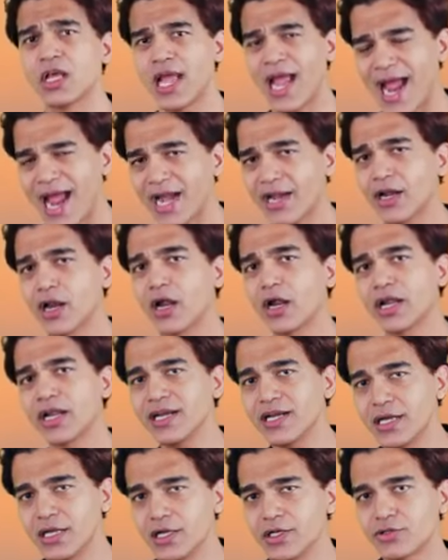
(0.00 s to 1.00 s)
And
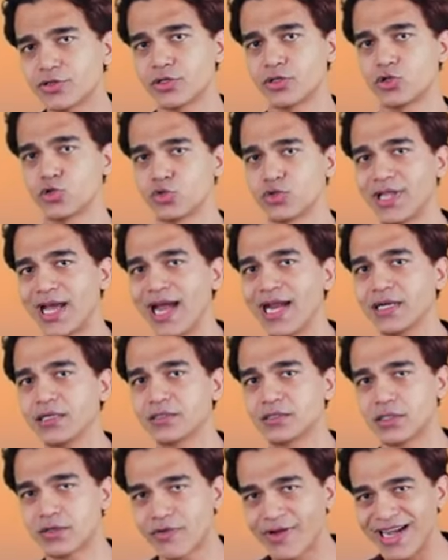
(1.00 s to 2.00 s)
in addition to
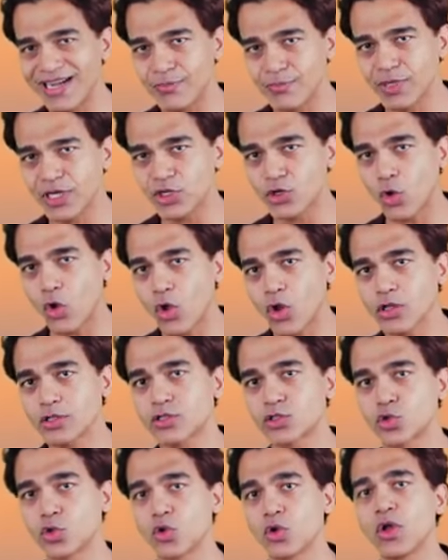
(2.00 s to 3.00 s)
that, the red meat
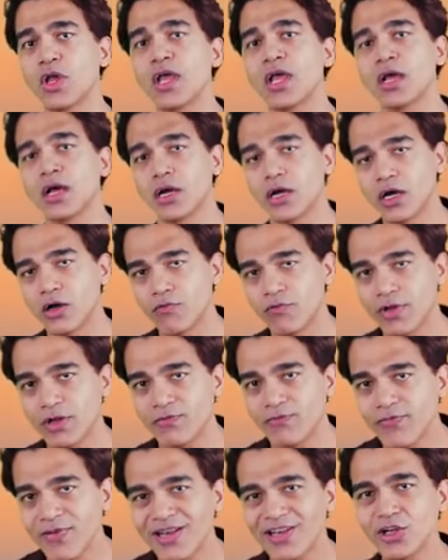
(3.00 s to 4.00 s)
also
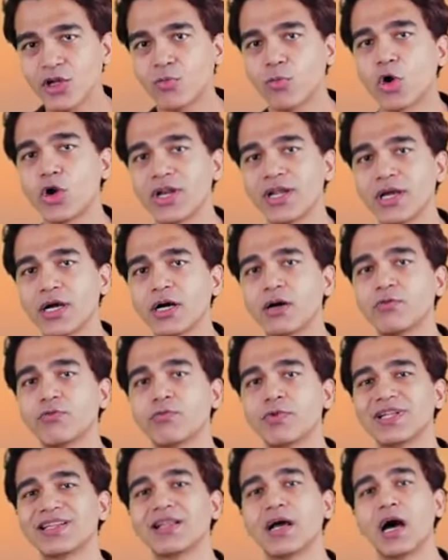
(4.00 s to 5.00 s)
will fill your body
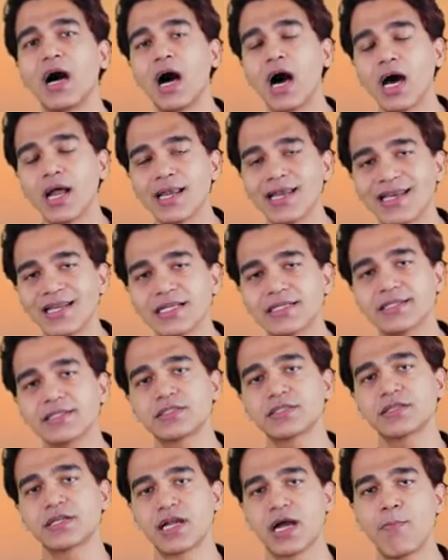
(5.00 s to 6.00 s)
up with
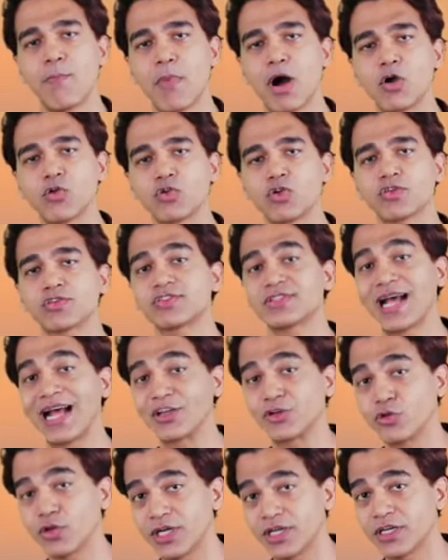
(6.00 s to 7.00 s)
unnecessary amount of
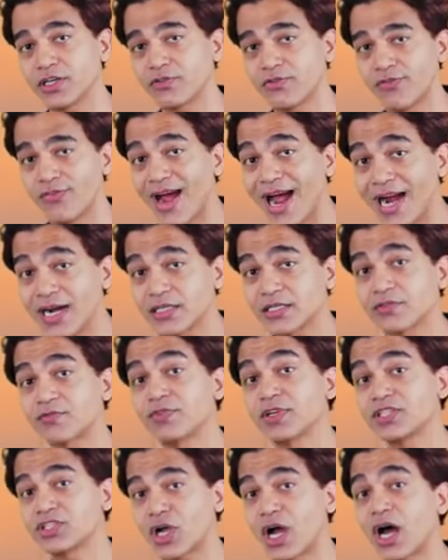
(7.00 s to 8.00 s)
saturated fats,
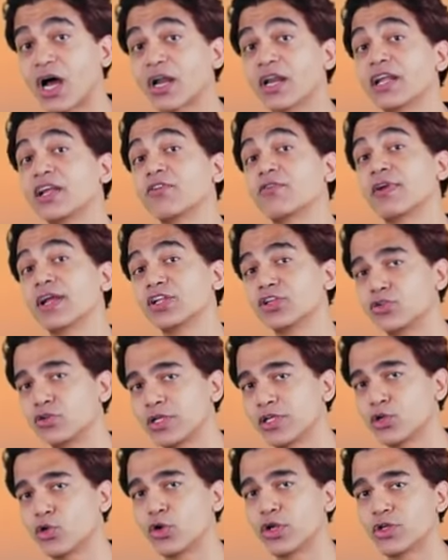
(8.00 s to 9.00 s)
which are
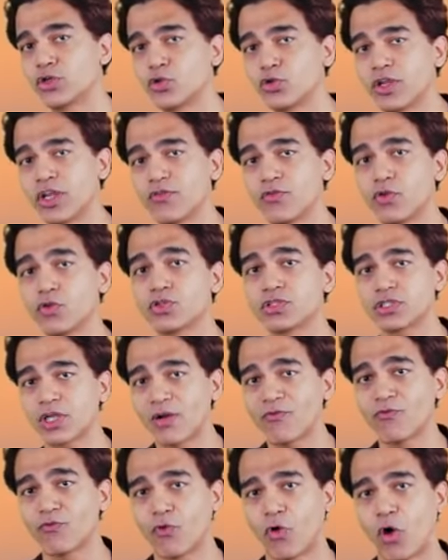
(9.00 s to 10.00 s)
eventually going to give you
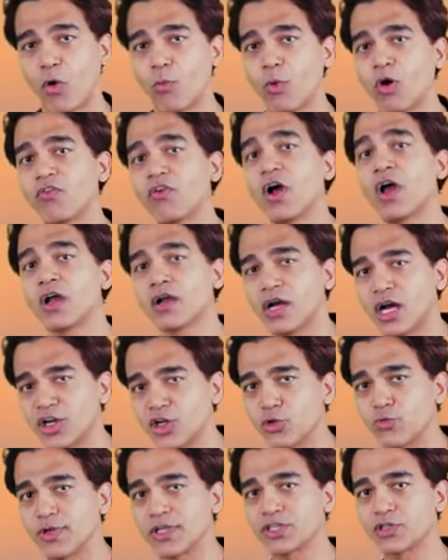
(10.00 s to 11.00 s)
some form of
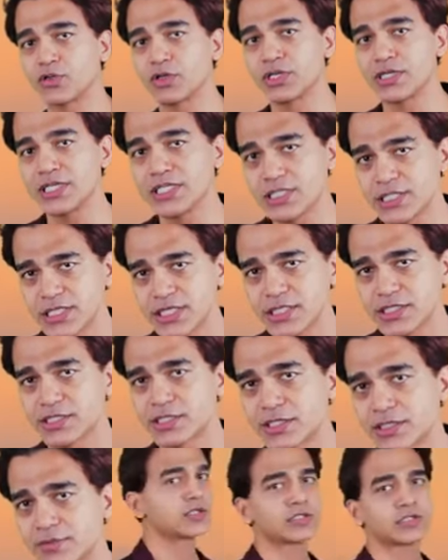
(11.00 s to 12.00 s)
cardiovascular
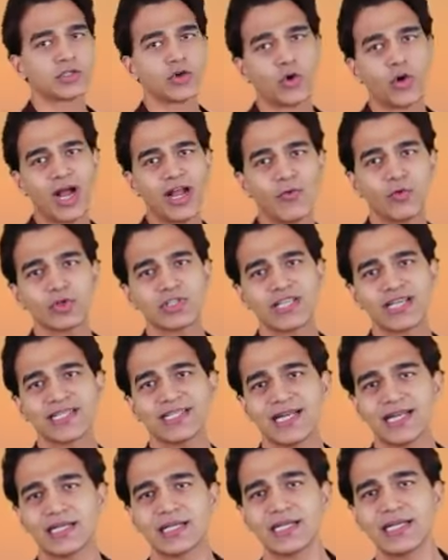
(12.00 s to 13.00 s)
disease. So I would say
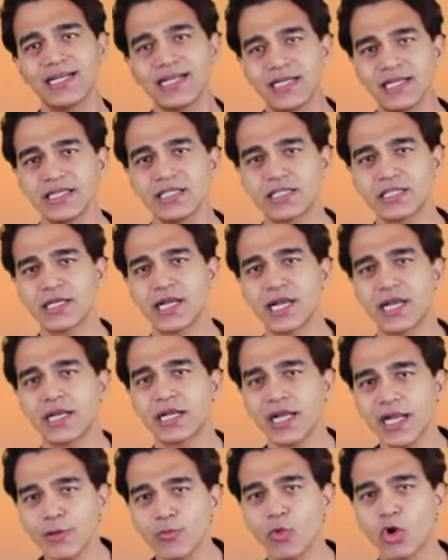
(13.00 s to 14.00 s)
that eating
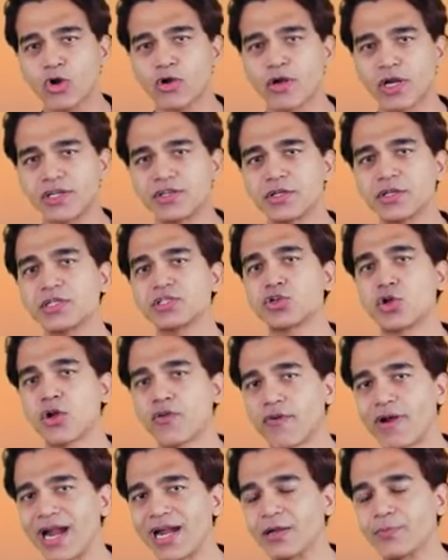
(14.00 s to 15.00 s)
steak in moderation is
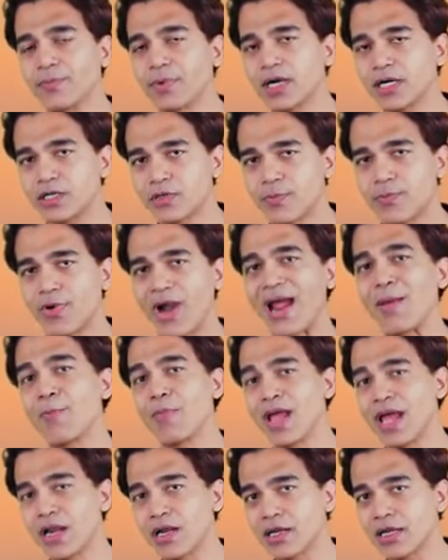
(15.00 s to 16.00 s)
alright, but
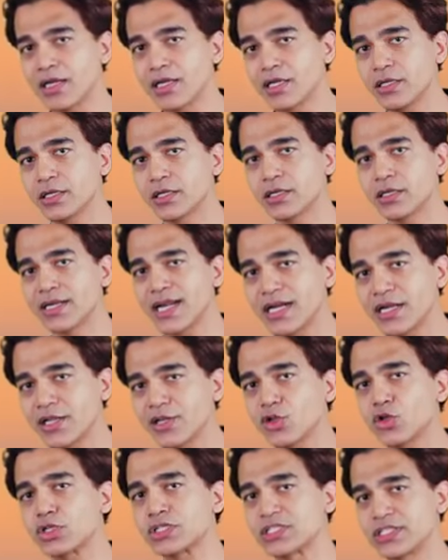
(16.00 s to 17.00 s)
primarily
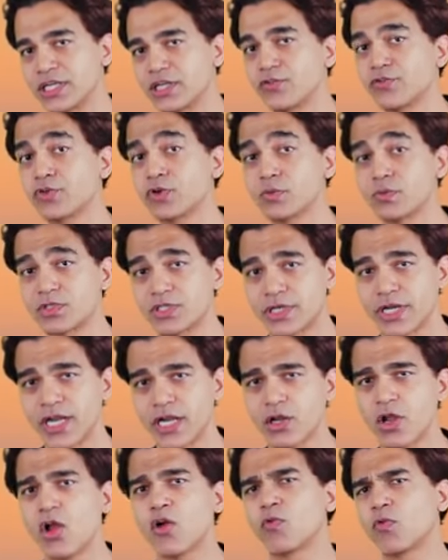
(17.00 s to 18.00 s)
getting your zinc from
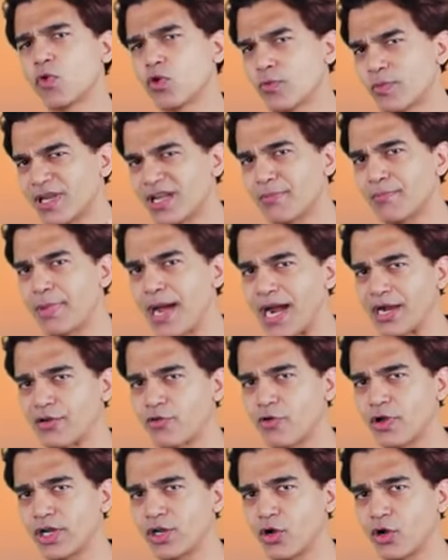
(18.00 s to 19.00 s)
steak would be a
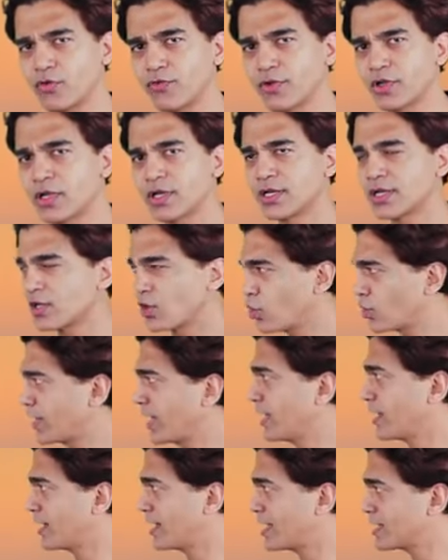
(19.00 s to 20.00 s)
bad trade-off.
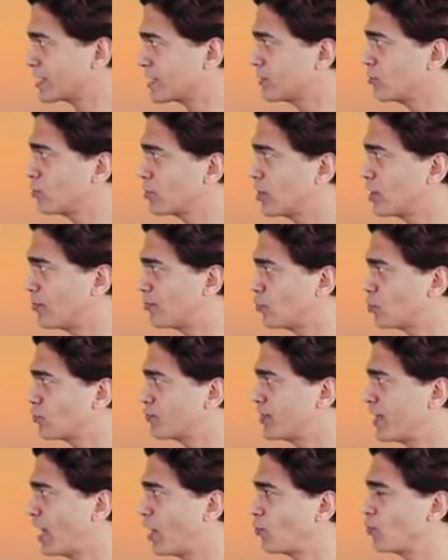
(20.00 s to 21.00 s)
Okay, let's
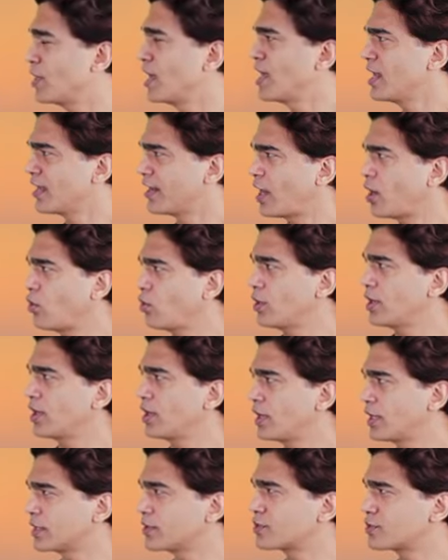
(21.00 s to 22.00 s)
move down.
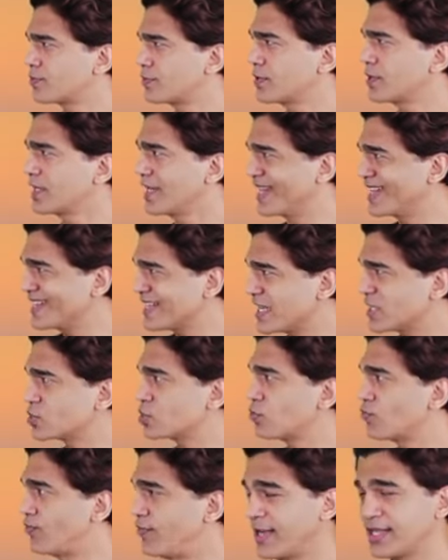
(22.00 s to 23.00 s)
Now, in
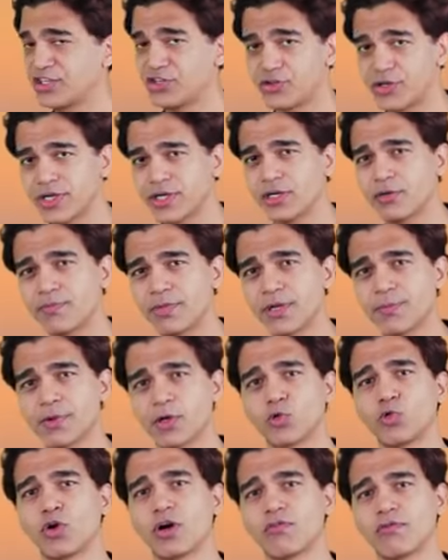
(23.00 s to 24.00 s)
case of vegetarian
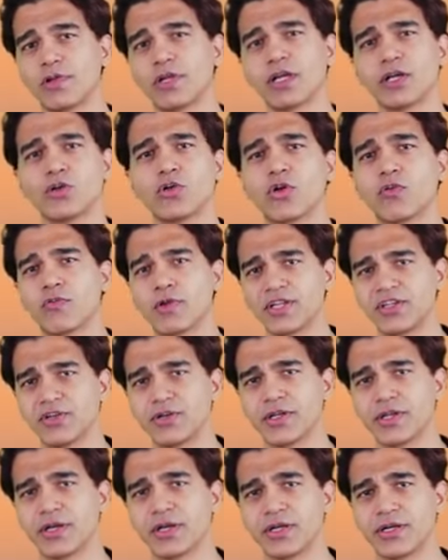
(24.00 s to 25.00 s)
people who are vegan or
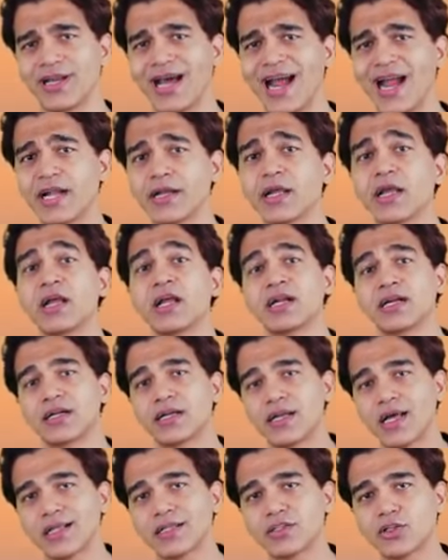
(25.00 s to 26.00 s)
vegetarian diet
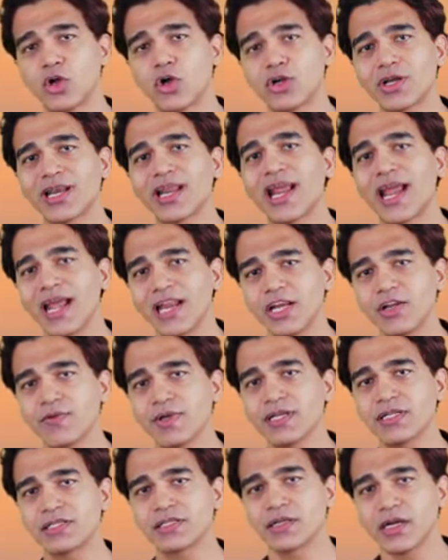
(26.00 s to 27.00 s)
does not
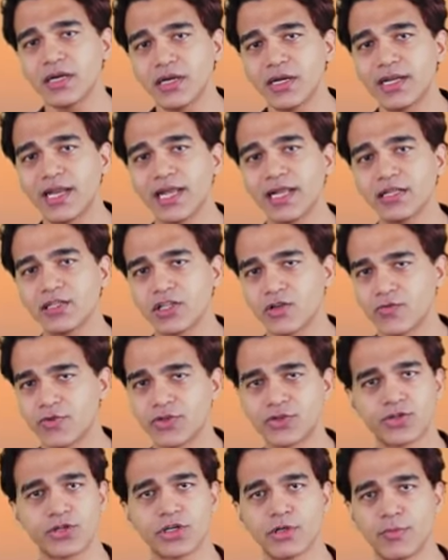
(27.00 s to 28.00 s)
anyways contain
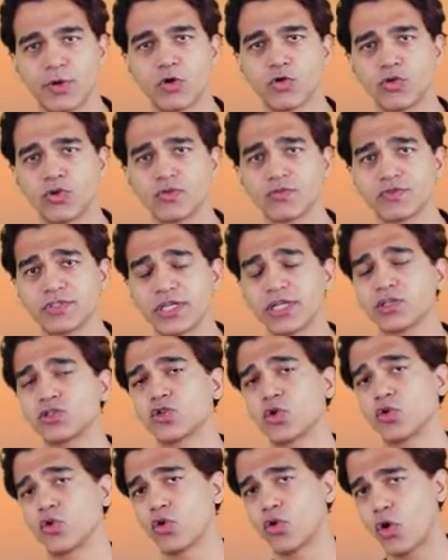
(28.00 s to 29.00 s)
sufficient amount of zinc.
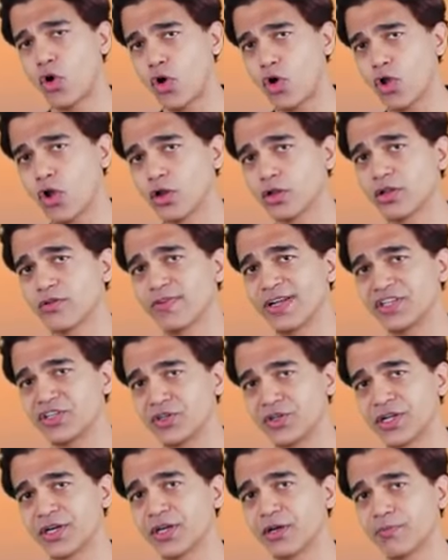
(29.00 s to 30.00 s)
So all the
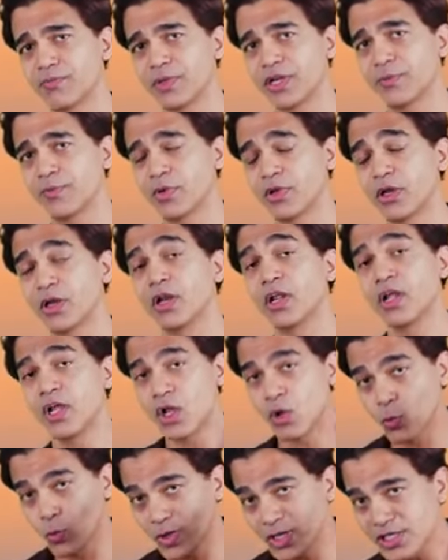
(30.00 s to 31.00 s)
vegetarian people
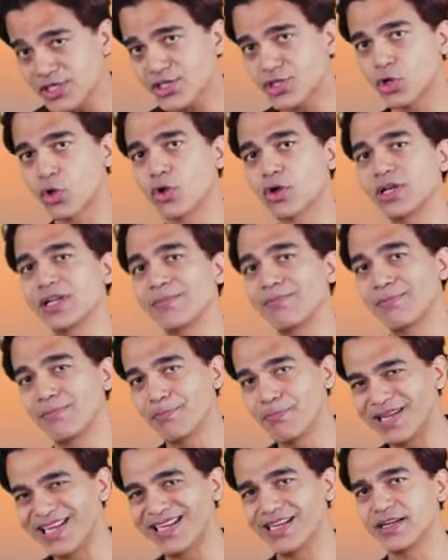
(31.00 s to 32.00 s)
will
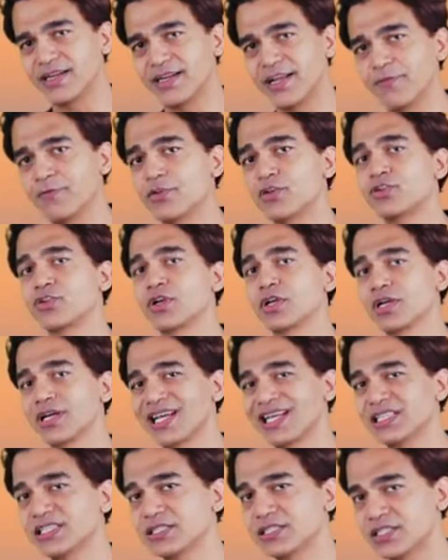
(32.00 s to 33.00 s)
surely be
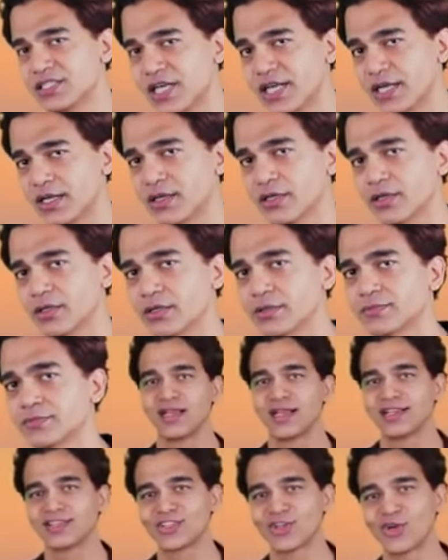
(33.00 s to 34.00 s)
deficient in zinc.
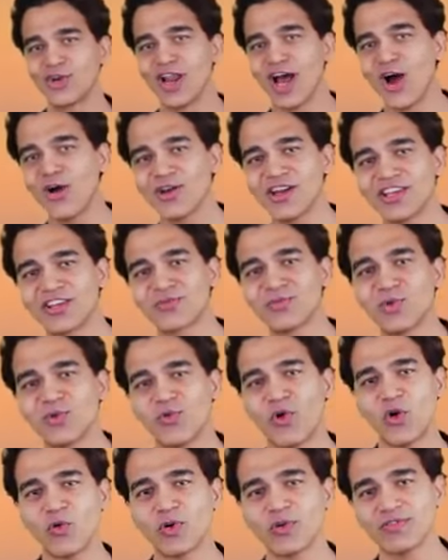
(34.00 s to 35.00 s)
So now let's
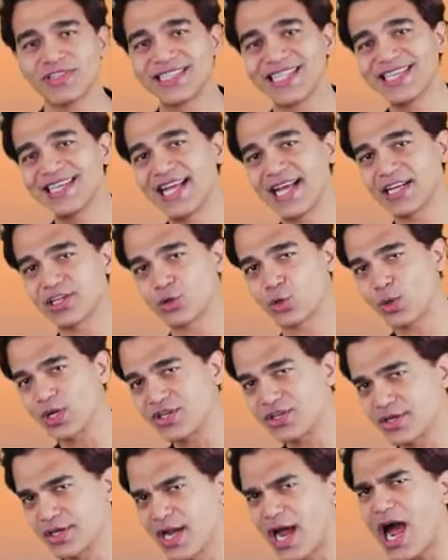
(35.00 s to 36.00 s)
move forward with the next
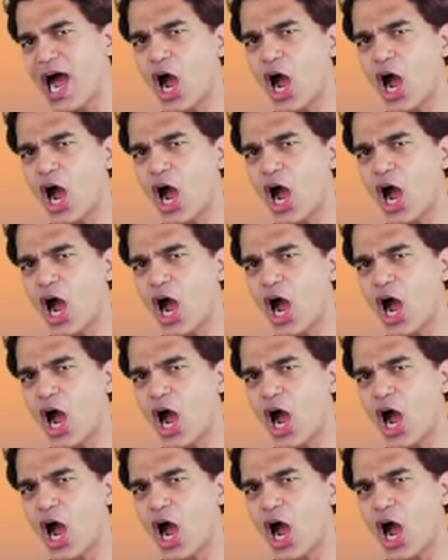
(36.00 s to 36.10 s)
question.